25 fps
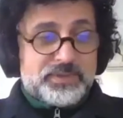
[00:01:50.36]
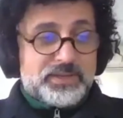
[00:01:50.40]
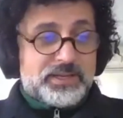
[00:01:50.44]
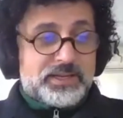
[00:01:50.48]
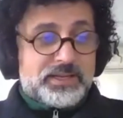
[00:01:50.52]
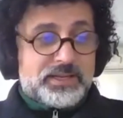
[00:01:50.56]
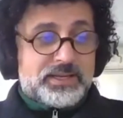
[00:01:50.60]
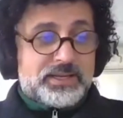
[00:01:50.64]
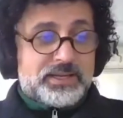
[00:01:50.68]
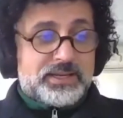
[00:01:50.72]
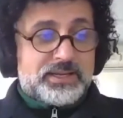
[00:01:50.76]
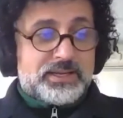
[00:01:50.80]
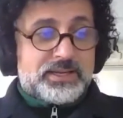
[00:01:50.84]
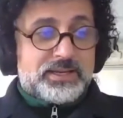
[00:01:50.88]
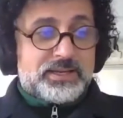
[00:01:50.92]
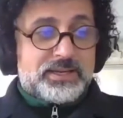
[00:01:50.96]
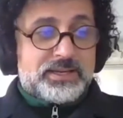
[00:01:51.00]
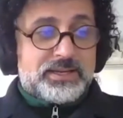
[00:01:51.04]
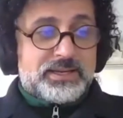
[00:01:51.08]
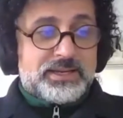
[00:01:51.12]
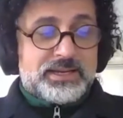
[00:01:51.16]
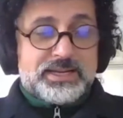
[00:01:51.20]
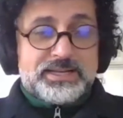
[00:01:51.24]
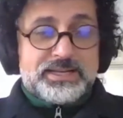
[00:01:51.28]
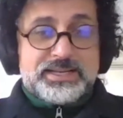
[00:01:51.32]

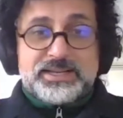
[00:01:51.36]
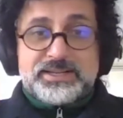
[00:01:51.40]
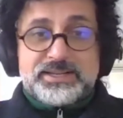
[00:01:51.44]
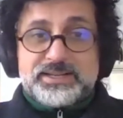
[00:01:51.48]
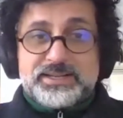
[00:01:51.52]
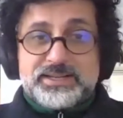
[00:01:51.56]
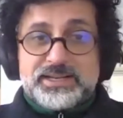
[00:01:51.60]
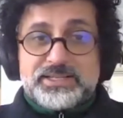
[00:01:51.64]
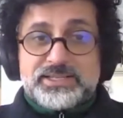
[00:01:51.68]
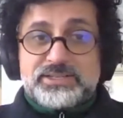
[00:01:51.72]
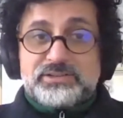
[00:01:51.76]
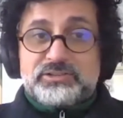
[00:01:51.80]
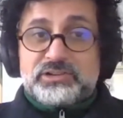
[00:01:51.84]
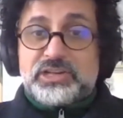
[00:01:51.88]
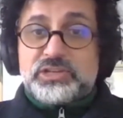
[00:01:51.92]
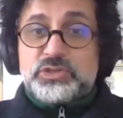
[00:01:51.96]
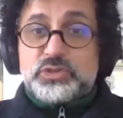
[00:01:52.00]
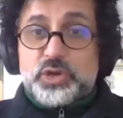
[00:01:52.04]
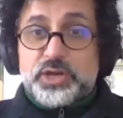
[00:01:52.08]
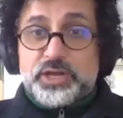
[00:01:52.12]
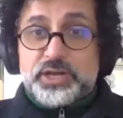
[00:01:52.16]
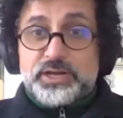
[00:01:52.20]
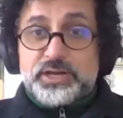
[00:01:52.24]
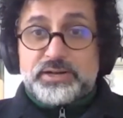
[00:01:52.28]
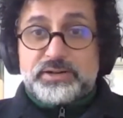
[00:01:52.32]
And it's great to
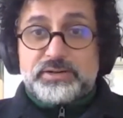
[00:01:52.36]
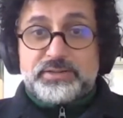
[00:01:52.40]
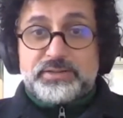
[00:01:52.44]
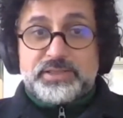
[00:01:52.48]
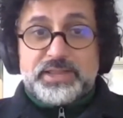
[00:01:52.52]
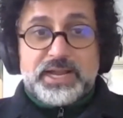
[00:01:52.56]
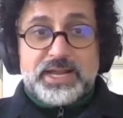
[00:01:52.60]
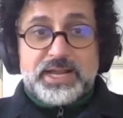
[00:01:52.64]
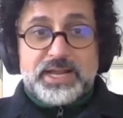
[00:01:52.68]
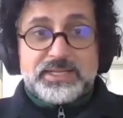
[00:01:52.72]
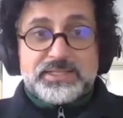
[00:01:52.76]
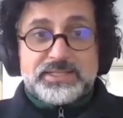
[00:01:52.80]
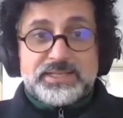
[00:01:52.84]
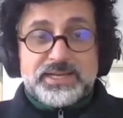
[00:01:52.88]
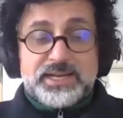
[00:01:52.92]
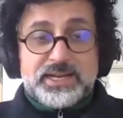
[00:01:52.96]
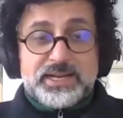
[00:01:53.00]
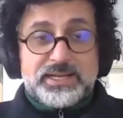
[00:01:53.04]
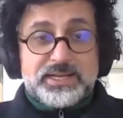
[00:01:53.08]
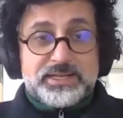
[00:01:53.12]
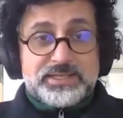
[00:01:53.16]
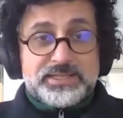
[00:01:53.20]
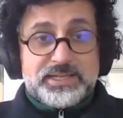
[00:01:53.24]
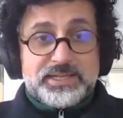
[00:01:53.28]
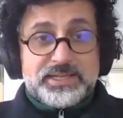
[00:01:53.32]
hear that
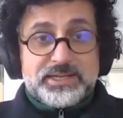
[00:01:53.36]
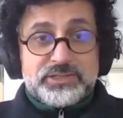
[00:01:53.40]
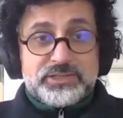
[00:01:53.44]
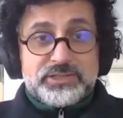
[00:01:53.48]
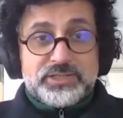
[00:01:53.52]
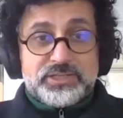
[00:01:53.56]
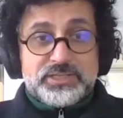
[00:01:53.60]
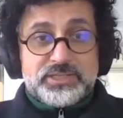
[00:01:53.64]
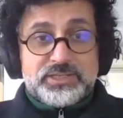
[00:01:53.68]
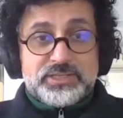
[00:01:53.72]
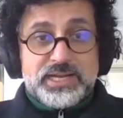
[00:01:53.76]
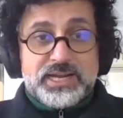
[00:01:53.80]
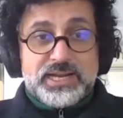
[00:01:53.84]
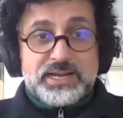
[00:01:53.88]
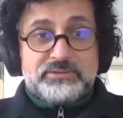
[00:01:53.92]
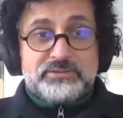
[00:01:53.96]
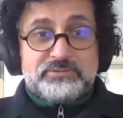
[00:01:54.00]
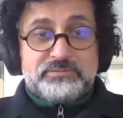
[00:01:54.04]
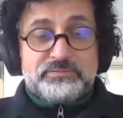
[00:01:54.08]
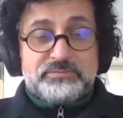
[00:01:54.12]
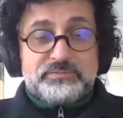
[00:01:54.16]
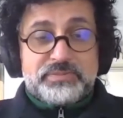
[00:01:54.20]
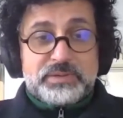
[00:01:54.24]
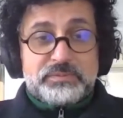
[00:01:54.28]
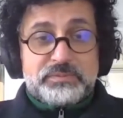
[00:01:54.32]
Alex Angels
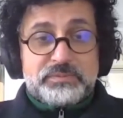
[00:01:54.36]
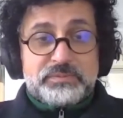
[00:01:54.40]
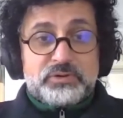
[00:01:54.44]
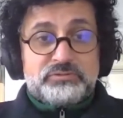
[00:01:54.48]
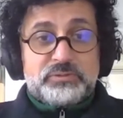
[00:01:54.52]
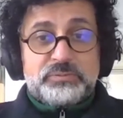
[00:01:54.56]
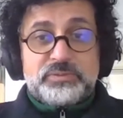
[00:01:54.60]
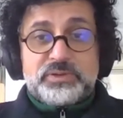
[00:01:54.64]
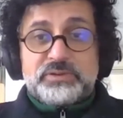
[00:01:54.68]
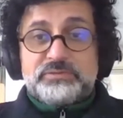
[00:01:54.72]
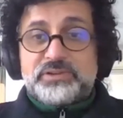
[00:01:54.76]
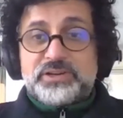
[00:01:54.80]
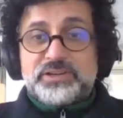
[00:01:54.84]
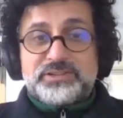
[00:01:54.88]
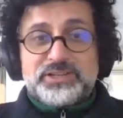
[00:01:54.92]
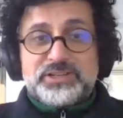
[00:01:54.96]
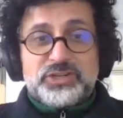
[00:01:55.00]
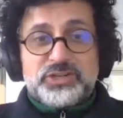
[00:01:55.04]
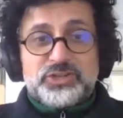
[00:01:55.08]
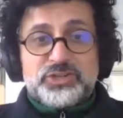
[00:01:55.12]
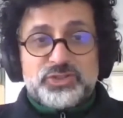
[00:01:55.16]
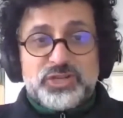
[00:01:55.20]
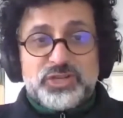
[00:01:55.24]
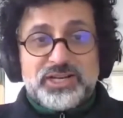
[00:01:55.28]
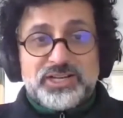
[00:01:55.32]
have people from different
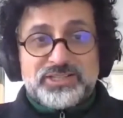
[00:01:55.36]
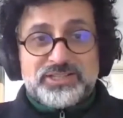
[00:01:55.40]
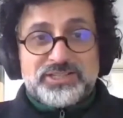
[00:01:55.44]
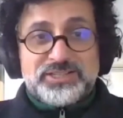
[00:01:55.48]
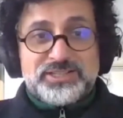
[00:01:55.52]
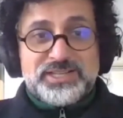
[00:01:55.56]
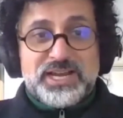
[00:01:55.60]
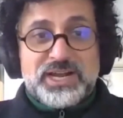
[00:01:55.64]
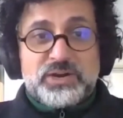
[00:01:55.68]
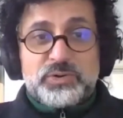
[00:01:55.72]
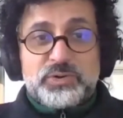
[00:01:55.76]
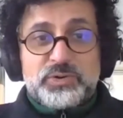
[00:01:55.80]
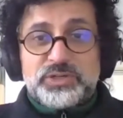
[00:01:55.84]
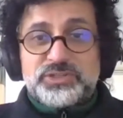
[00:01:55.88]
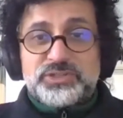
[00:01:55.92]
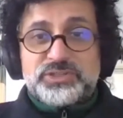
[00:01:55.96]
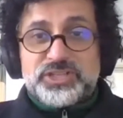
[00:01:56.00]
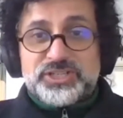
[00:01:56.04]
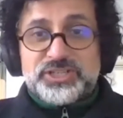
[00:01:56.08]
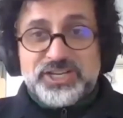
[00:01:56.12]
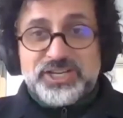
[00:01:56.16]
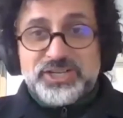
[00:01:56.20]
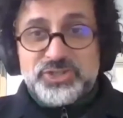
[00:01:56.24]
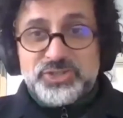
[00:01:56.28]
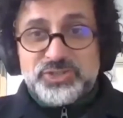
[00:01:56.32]
nationalities. How
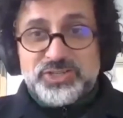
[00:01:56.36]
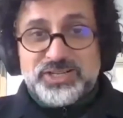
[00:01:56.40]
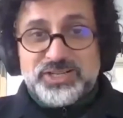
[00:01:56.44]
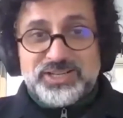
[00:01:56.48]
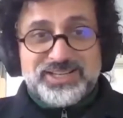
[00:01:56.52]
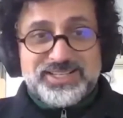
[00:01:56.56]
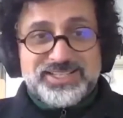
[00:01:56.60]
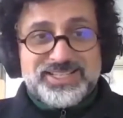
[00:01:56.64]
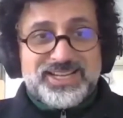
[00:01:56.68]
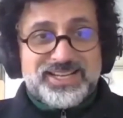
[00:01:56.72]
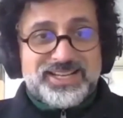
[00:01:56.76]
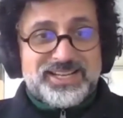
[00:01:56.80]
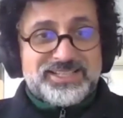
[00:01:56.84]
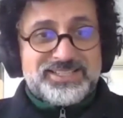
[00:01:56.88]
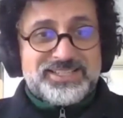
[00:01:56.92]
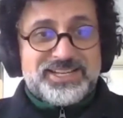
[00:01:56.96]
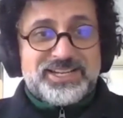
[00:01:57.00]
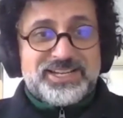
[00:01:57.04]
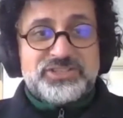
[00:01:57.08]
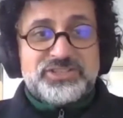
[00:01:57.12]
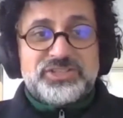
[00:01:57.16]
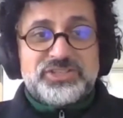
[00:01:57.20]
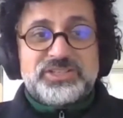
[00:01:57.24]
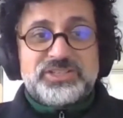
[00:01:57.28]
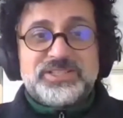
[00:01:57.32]
international is Alex
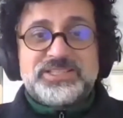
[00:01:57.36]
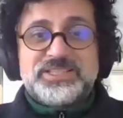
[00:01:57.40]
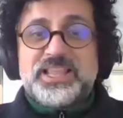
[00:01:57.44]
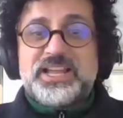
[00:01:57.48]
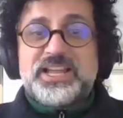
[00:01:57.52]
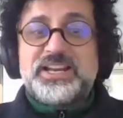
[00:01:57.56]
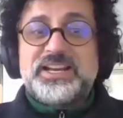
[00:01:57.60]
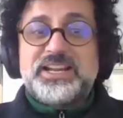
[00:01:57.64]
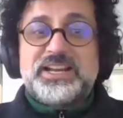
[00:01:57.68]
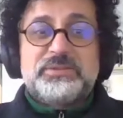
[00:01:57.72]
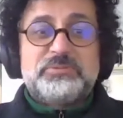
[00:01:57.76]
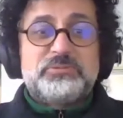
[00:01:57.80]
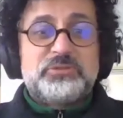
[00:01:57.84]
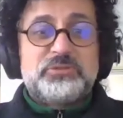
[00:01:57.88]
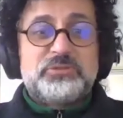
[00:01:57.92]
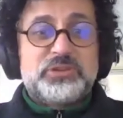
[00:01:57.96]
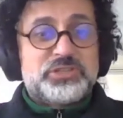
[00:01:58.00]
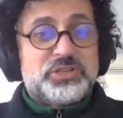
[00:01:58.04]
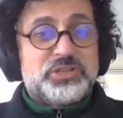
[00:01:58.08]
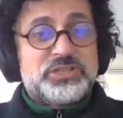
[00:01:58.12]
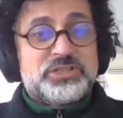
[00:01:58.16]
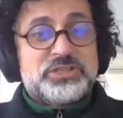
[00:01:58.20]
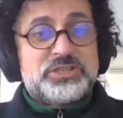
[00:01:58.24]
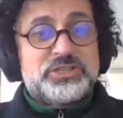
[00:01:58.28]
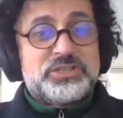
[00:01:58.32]
Angels? And I was
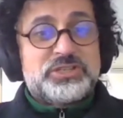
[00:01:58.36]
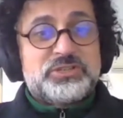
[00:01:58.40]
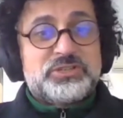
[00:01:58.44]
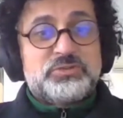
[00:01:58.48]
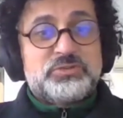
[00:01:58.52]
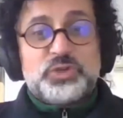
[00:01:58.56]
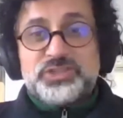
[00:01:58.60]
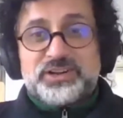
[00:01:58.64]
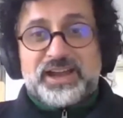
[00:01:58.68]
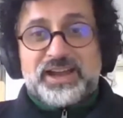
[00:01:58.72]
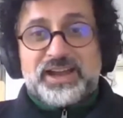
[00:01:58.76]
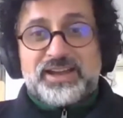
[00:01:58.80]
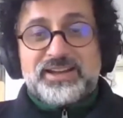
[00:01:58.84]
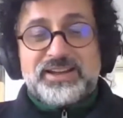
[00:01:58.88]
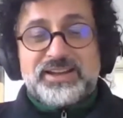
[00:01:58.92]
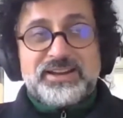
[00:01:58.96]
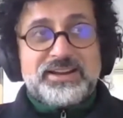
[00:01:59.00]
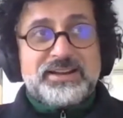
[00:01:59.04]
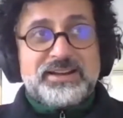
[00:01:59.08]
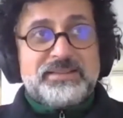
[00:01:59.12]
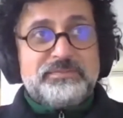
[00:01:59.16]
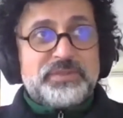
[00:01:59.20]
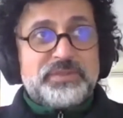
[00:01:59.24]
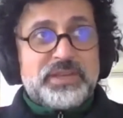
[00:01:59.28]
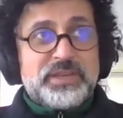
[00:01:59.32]
just wondering
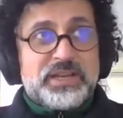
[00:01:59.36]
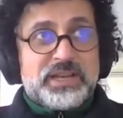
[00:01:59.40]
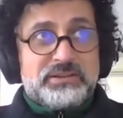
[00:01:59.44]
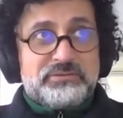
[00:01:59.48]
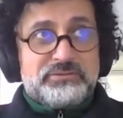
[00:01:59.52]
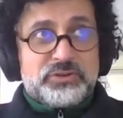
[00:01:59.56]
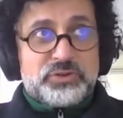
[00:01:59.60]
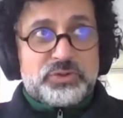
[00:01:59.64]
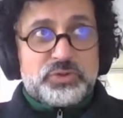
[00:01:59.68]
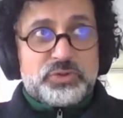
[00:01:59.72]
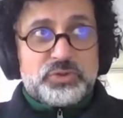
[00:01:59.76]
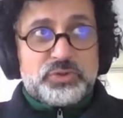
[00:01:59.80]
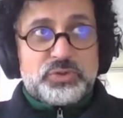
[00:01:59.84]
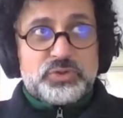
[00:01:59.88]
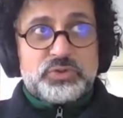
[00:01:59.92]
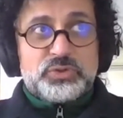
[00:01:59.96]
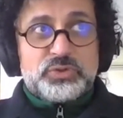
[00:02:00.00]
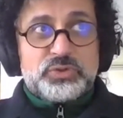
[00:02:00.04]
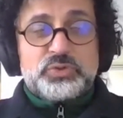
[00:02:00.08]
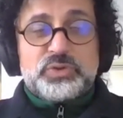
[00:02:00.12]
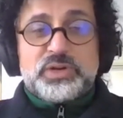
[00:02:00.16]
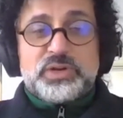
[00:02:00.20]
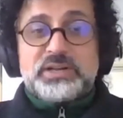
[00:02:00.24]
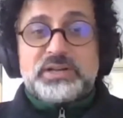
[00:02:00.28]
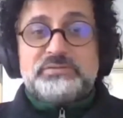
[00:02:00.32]
if you
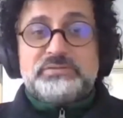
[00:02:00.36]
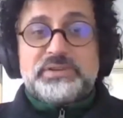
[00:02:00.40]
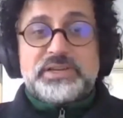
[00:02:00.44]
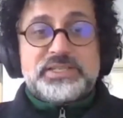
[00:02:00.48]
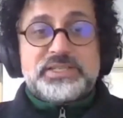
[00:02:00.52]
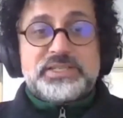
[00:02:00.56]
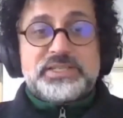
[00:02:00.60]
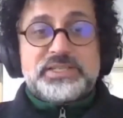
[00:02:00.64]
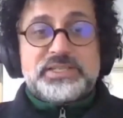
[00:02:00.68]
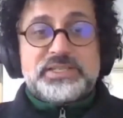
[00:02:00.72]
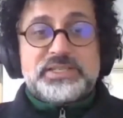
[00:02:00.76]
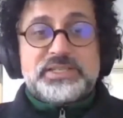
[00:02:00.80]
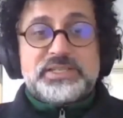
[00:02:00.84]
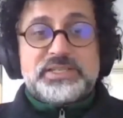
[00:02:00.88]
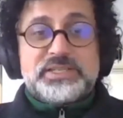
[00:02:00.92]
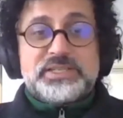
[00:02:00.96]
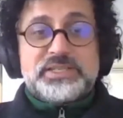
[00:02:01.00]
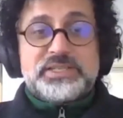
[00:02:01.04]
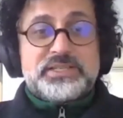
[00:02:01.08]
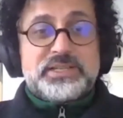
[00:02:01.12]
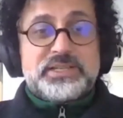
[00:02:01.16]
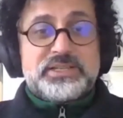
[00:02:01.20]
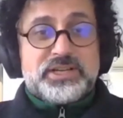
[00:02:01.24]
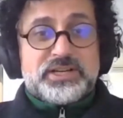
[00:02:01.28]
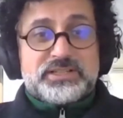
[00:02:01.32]
do invest
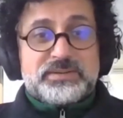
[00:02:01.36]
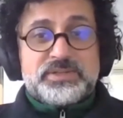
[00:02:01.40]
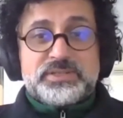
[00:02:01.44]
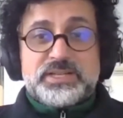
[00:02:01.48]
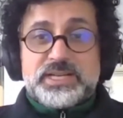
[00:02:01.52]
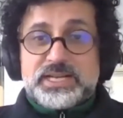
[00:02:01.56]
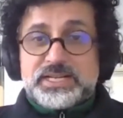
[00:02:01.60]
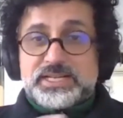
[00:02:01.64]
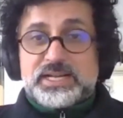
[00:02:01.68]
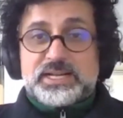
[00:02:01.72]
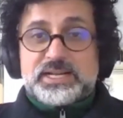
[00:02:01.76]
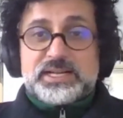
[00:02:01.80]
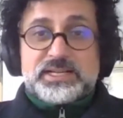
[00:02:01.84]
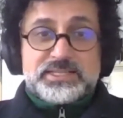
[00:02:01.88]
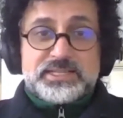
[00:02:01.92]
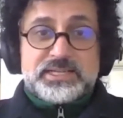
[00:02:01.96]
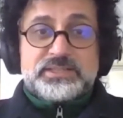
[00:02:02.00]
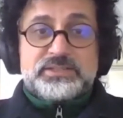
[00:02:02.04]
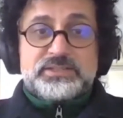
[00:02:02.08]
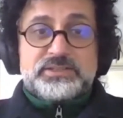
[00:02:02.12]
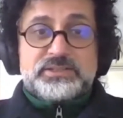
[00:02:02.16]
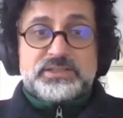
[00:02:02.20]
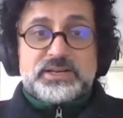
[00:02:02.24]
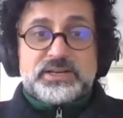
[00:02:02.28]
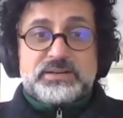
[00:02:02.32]
in startups
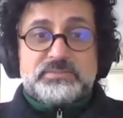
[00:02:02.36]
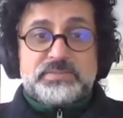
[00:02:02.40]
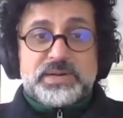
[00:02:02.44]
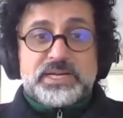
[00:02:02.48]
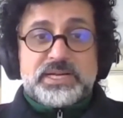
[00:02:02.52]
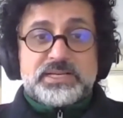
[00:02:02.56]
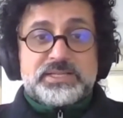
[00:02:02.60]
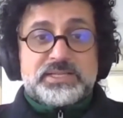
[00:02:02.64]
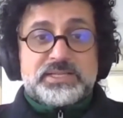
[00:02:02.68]
in Alexandria,